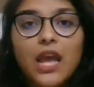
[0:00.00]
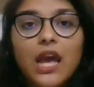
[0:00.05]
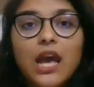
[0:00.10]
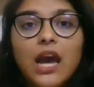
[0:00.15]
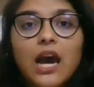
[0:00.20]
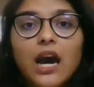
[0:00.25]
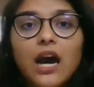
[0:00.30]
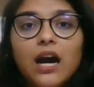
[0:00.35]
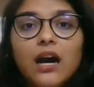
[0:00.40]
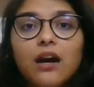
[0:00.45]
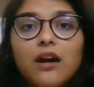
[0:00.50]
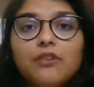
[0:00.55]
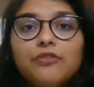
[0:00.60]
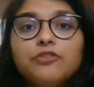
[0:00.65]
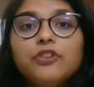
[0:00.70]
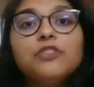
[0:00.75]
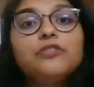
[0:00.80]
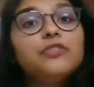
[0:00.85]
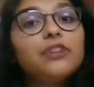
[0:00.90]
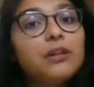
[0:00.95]

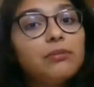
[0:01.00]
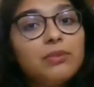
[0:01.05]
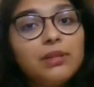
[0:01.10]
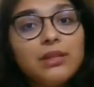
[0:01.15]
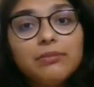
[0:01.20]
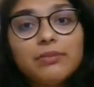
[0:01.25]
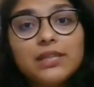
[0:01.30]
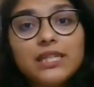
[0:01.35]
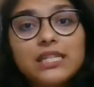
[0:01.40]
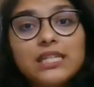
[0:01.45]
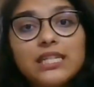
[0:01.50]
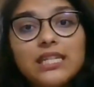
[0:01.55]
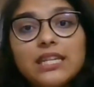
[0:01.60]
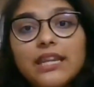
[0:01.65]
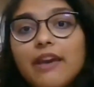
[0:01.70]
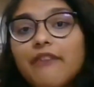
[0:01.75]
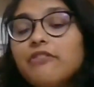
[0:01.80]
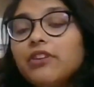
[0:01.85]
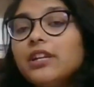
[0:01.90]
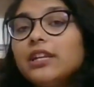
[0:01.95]
For verbal ability,
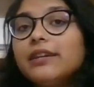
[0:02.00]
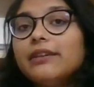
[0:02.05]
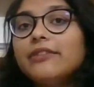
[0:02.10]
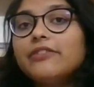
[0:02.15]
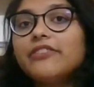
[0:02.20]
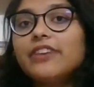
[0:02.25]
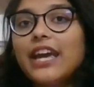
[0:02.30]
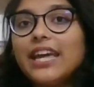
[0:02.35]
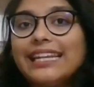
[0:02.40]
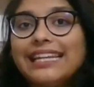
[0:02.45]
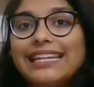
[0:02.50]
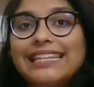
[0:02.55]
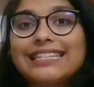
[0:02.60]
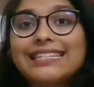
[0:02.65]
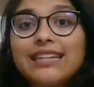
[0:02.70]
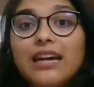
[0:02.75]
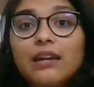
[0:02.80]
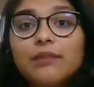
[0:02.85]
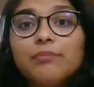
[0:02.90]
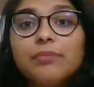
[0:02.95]
never leave any
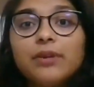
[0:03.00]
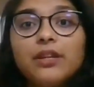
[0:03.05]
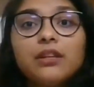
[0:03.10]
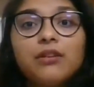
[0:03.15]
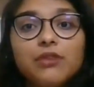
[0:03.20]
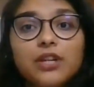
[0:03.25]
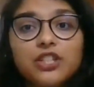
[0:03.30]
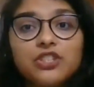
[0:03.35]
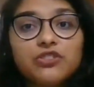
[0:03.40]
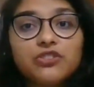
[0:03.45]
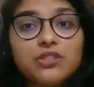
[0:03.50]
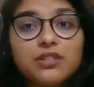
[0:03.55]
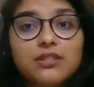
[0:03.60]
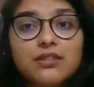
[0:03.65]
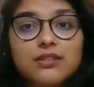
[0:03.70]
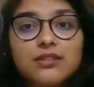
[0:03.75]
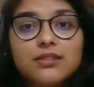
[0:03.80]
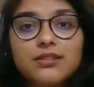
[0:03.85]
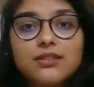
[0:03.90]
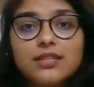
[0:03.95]
type-in
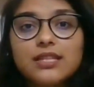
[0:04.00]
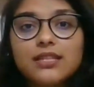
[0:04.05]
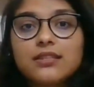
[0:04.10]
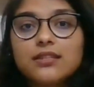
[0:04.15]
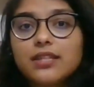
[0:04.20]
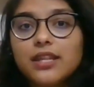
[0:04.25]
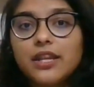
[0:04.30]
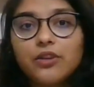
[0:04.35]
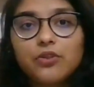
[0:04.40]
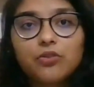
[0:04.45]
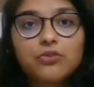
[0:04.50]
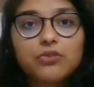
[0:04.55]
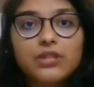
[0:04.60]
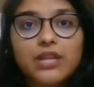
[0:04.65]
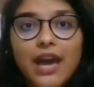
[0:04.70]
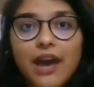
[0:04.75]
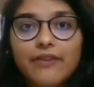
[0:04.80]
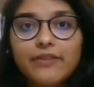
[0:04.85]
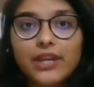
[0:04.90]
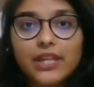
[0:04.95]
questions since they don't
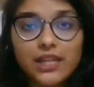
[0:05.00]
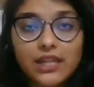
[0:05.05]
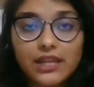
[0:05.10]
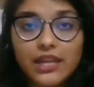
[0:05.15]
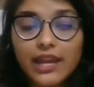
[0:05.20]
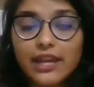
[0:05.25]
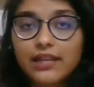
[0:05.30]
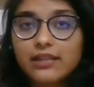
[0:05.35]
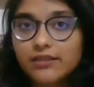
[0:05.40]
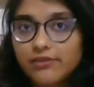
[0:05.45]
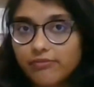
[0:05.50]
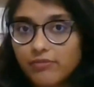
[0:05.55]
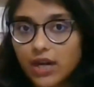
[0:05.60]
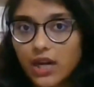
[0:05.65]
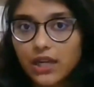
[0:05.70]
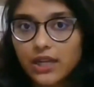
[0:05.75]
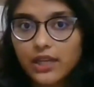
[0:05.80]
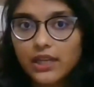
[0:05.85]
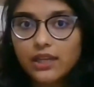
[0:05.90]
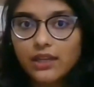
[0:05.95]
have any negative
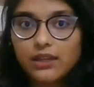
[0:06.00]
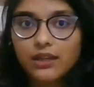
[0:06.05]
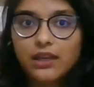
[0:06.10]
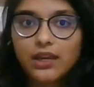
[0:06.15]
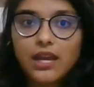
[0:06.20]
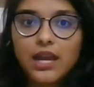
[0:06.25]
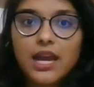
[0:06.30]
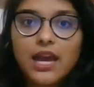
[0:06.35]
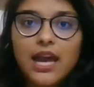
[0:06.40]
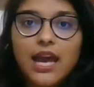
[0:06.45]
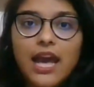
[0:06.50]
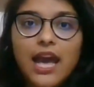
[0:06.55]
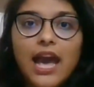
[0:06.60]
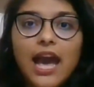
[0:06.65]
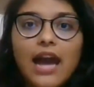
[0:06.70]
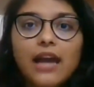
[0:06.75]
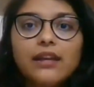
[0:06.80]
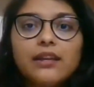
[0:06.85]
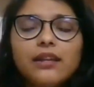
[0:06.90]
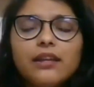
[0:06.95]
marking.
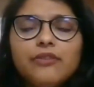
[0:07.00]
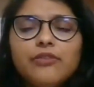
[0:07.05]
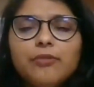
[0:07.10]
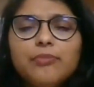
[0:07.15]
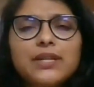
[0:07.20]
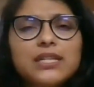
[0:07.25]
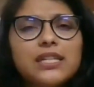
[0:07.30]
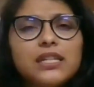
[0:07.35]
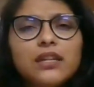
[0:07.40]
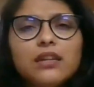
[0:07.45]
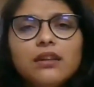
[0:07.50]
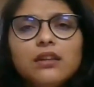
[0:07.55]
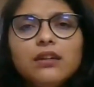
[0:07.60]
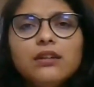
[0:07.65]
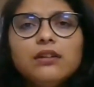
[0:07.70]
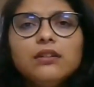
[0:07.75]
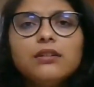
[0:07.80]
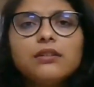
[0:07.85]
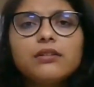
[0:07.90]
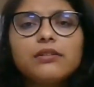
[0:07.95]
And if a
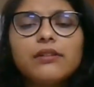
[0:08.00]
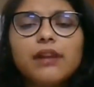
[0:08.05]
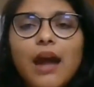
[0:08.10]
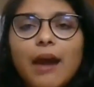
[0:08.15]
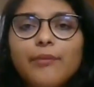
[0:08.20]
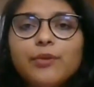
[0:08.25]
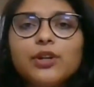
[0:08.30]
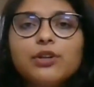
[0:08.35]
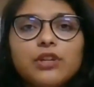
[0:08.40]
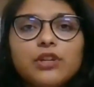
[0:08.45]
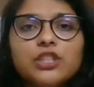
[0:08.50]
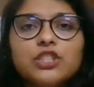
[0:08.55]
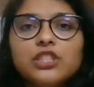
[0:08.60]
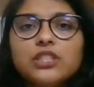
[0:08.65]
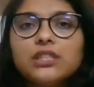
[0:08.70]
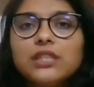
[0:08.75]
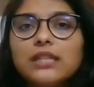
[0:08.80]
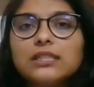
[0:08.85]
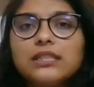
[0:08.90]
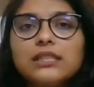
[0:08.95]
particular grammar question
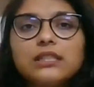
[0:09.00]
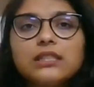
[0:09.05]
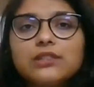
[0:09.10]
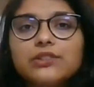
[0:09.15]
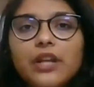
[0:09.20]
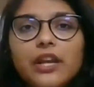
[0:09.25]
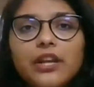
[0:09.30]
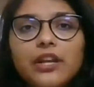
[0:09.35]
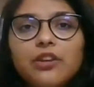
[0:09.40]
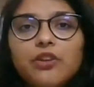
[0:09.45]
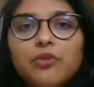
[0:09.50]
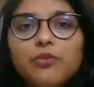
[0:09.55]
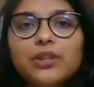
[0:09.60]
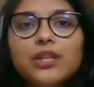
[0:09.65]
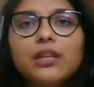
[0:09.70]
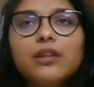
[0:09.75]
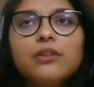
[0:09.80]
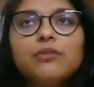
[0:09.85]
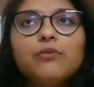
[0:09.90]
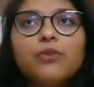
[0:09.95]
doesn't strike you
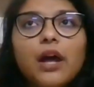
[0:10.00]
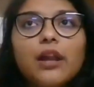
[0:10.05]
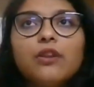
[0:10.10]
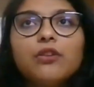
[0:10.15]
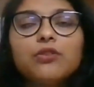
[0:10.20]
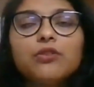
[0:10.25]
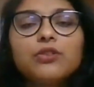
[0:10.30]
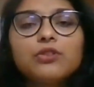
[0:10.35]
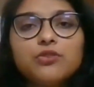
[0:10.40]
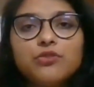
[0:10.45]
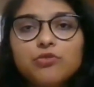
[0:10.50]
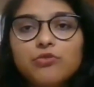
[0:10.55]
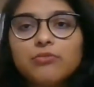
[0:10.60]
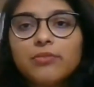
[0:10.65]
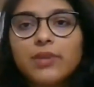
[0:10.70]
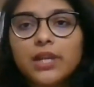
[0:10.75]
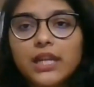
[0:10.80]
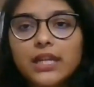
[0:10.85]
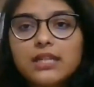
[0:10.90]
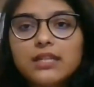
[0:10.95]
within 1 or 2
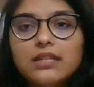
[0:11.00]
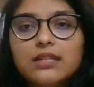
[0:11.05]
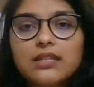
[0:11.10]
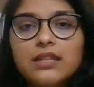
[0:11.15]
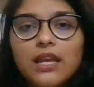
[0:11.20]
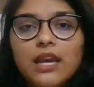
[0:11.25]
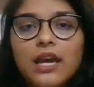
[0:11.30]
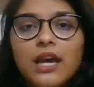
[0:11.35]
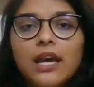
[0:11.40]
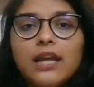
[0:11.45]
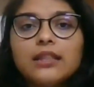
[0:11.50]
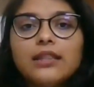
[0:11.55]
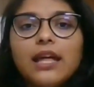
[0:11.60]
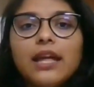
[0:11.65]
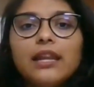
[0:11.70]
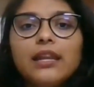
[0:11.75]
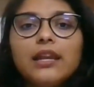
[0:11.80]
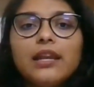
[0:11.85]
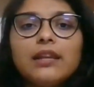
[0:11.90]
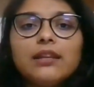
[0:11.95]
minutes,
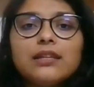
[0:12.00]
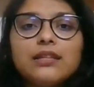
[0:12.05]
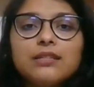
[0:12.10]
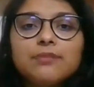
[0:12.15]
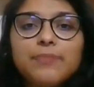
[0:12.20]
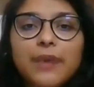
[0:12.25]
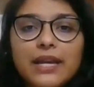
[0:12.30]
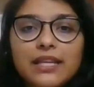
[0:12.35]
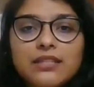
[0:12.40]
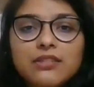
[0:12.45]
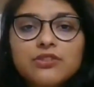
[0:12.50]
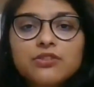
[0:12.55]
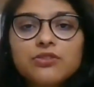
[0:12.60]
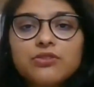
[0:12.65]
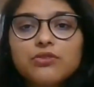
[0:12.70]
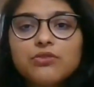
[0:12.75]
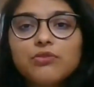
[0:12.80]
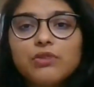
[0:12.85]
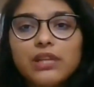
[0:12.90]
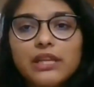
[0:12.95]
then it is best
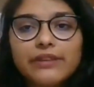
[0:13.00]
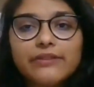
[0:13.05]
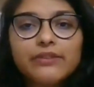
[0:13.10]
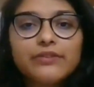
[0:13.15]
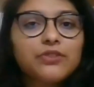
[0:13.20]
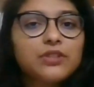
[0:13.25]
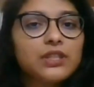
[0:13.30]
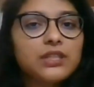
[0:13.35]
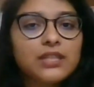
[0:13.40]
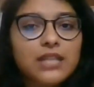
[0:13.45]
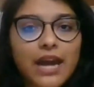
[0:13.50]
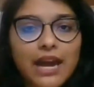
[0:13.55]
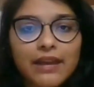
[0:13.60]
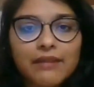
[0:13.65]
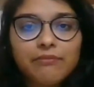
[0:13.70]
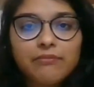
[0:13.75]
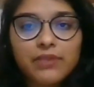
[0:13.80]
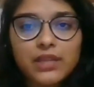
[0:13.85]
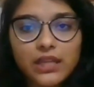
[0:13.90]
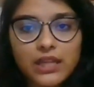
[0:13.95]
to leave it for the
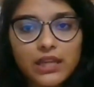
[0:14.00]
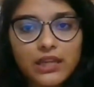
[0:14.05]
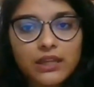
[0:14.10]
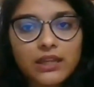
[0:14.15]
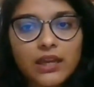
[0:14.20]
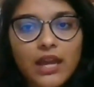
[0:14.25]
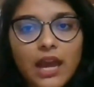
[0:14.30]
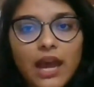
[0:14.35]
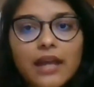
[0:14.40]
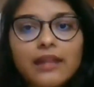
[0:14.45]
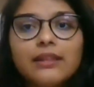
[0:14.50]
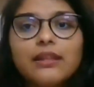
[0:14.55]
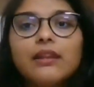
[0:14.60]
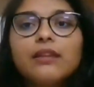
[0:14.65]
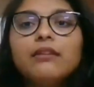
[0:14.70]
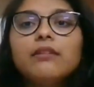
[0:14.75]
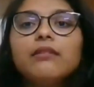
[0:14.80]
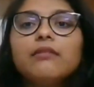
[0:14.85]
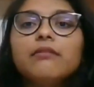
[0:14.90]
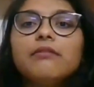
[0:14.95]
time being and then
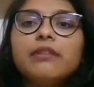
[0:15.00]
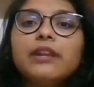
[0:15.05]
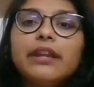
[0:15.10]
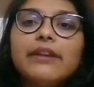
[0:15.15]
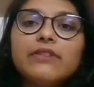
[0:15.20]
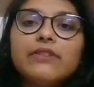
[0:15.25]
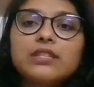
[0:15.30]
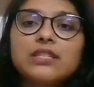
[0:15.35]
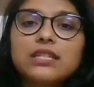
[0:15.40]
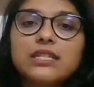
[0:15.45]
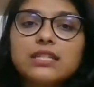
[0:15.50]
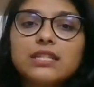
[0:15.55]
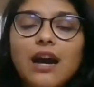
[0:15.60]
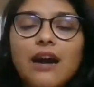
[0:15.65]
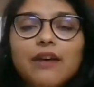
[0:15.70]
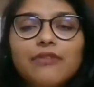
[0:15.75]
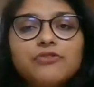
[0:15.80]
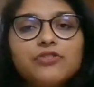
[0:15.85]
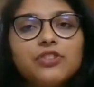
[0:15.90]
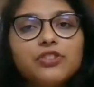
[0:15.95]
revisit
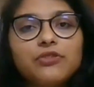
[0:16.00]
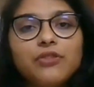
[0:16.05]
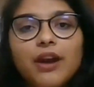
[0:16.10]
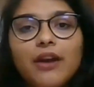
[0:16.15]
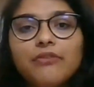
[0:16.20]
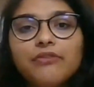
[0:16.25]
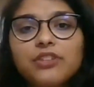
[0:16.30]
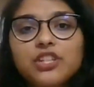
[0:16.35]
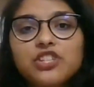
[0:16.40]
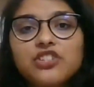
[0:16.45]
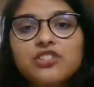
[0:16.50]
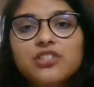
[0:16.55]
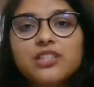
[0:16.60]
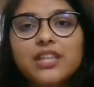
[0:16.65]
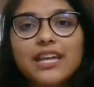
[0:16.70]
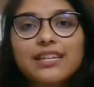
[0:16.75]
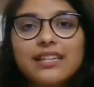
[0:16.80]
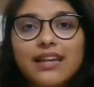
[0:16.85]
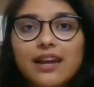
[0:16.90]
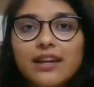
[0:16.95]
after you have finished the
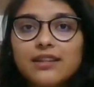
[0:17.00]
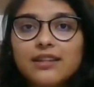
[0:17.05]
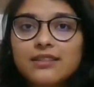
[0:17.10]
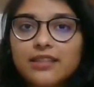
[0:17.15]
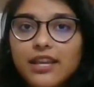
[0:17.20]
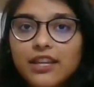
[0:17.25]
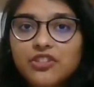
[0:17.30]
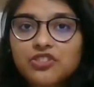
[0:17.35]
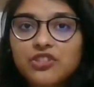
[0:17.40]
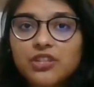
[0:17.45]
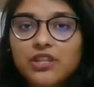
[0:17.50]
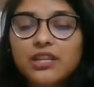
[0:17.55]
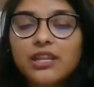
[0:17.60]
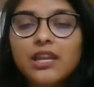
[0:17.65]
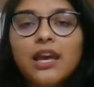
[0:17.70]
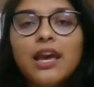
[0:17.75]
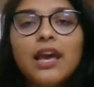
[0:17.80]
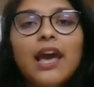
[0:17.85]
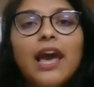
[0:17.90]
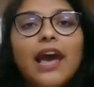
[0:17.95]
entire section,
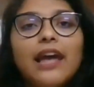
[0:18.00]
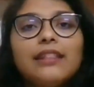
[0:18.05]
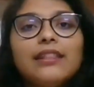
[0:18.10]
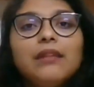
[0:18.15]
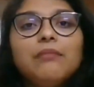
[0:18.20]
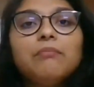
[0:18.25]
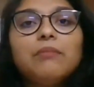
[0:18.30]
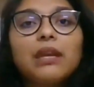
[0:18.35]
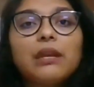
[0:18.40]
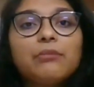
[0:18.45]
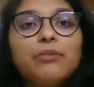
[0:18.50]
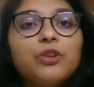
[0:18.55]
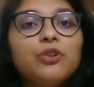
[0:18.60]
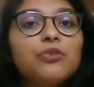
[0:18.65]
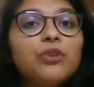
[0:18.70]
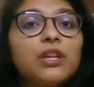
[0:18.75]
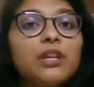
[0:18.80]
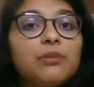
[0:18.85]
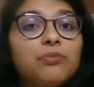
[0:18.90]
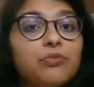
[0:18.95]
and then maybe you
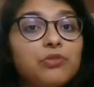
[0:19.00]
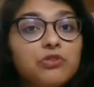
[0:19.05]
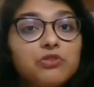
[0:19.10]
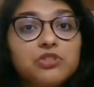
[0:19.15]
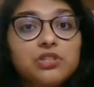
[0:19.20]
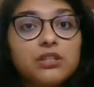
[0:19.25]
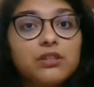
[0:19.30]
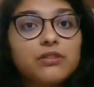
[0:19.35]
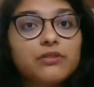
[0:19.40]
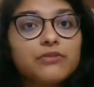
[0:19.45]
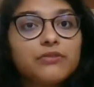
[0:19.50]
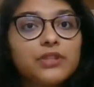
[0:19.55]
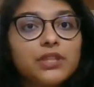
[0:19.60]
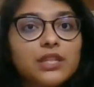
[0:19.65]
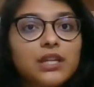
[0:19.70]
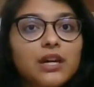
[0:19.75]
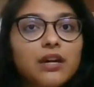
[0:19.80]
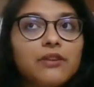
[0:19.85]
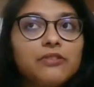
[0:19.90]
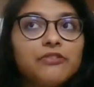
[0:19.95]
can approach it with
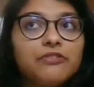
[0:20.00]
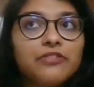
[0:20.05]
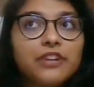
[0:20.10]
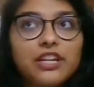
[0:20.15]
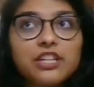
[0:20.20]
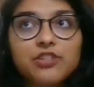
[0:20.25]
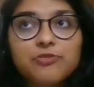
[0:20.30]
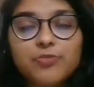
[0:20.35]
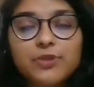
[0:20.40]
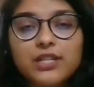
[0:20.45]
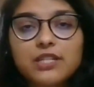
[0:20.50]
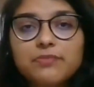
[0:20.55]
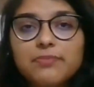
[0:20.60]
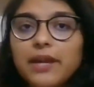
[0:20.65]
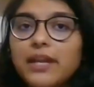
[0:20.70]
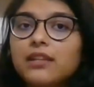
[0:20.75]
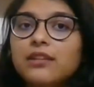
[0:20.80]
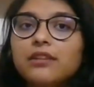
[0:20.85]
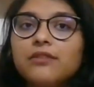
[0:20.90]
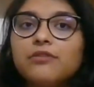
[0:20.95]
a fresh
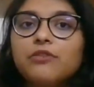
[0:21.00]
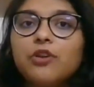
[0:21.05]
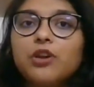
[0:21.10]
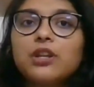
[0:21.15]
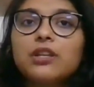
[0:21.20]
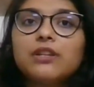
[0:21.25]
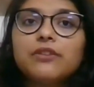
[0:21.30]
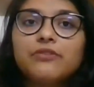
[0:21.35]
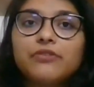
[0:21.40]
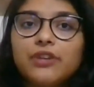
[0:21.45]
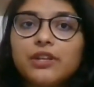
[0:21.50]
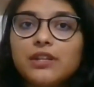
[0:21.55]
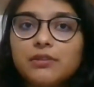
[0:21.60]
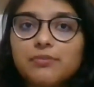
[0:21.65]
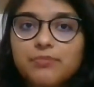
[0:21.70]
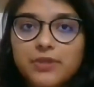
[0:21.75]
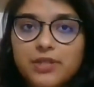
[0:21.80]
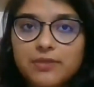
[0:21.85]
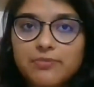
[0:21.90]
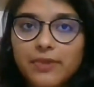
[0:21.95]
perspective or a different
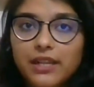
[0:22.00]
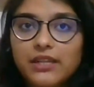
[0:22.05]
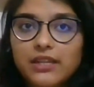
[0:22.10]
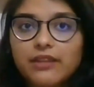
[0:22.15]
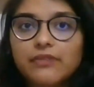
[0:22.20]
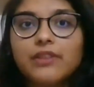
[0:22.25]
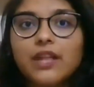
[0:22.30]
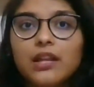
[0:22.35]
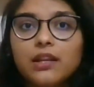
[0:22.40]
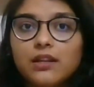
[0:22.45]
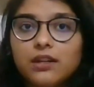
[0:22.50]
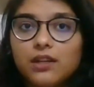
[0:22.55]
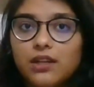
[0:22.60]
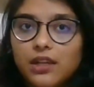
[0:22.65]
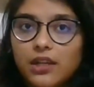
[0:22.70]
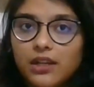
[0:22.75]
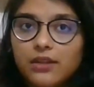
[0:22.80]
perspective than earlier.